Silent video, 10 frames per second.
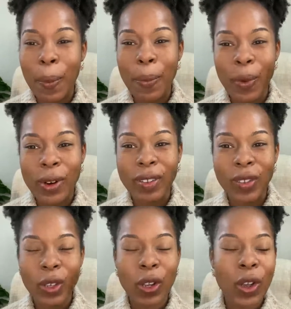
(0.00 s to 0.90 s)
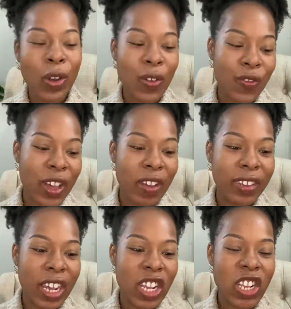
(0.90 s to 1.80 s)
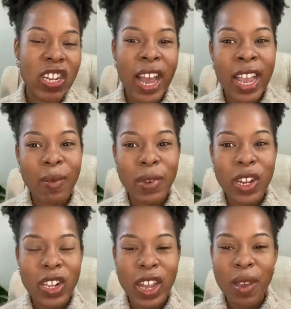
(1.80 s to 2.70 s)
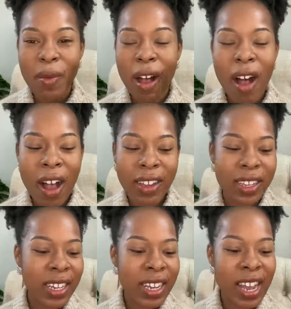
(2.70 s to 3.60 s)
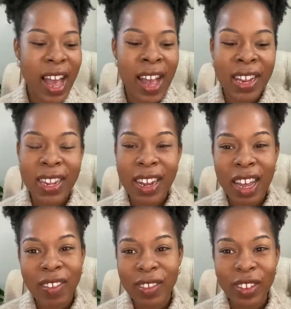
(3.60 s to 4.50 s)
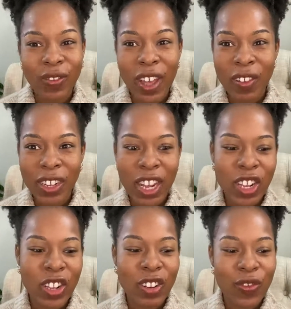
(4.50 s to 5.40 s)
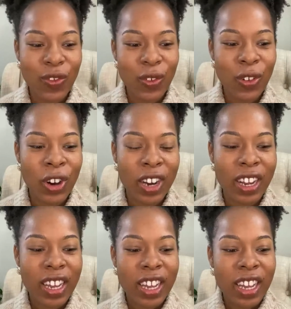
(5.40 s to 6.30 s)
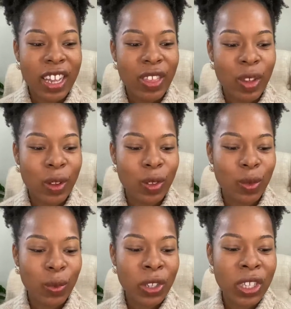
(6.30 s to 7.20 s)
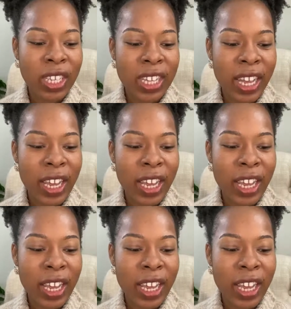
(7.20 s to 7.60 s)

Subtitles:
Born to Glow foundation. I am in the shade Mahogany. I love this foundation for those really